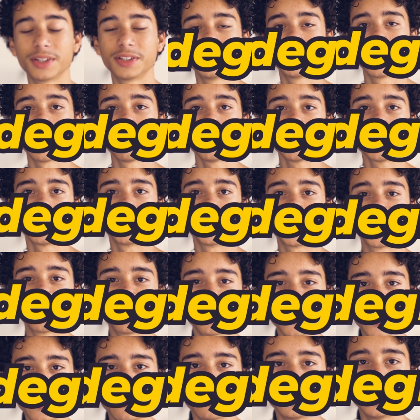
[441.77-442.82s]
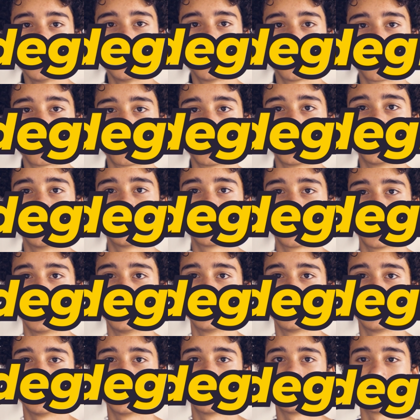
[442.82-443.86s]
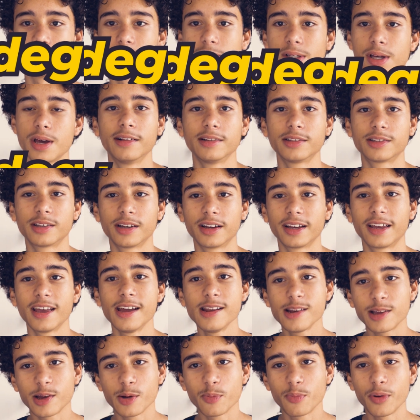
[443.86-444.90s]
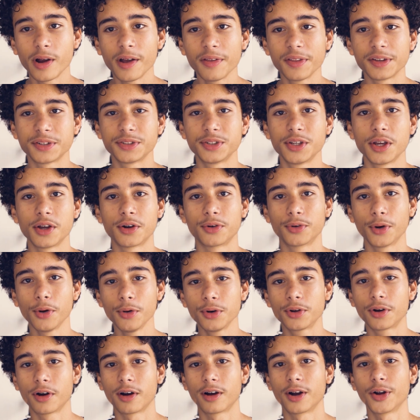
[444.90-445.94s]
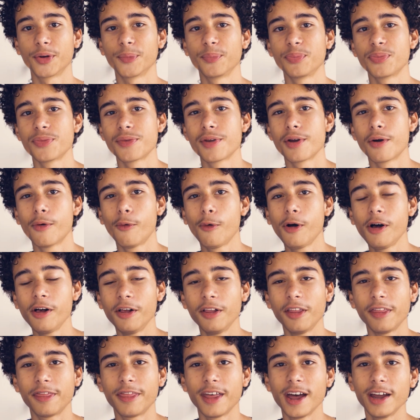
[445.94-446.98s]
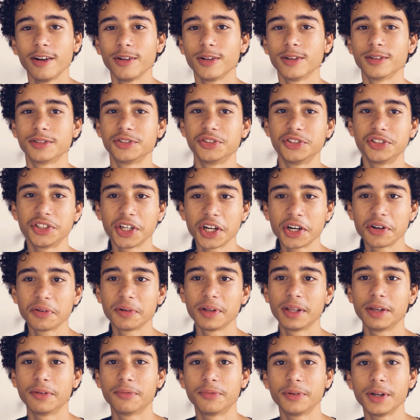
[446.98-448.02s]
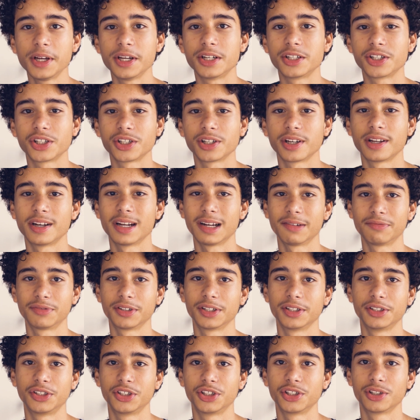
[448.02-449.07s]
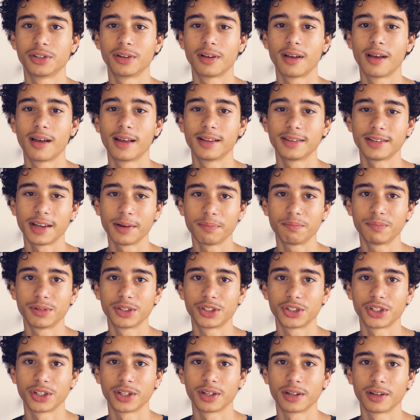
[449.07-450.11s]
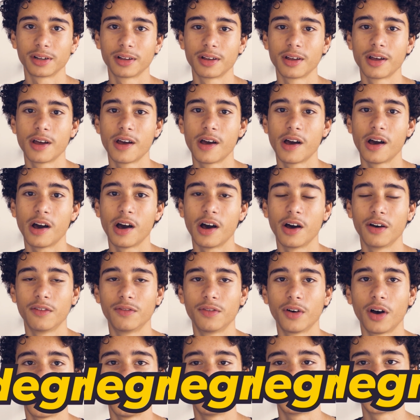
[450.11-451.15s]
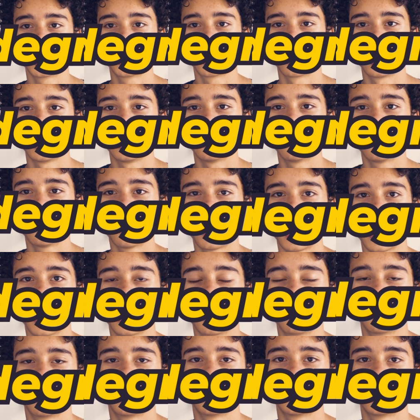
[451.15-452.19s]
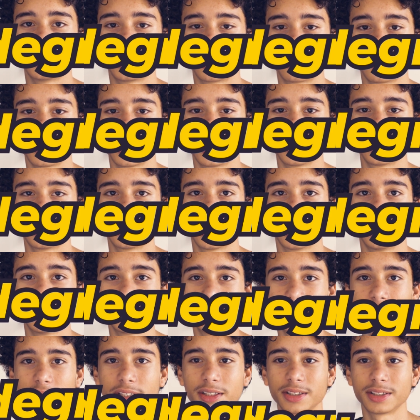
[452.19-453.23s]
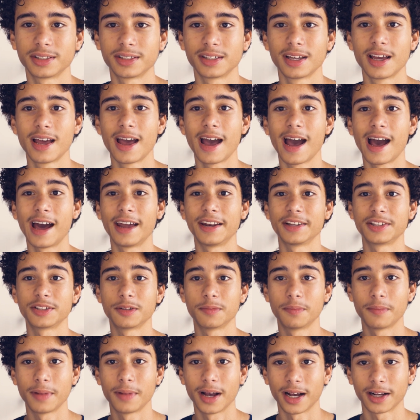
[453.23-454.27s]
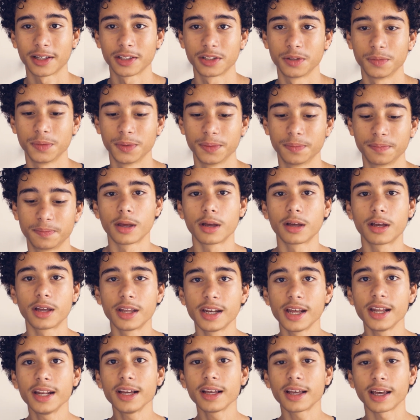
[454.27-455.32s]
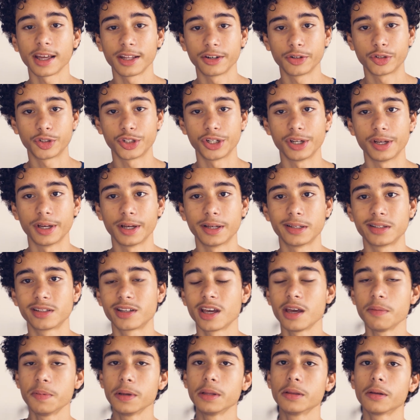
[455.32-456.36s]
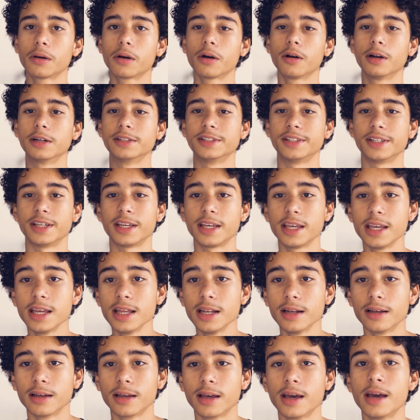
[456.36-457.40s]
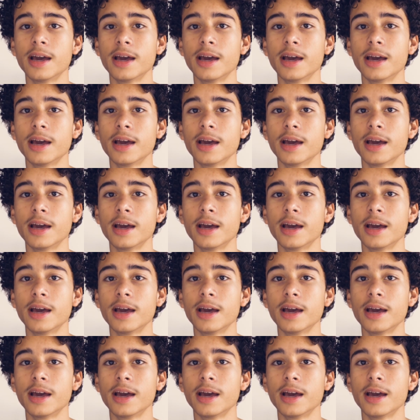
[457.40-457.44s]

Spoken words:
to 750 degrees Celsius. To again compare this to your road car, well, that'll generally reach an average temperature of 125 degrees Celsius at its maximum. Kinetic energy escaping the car as heat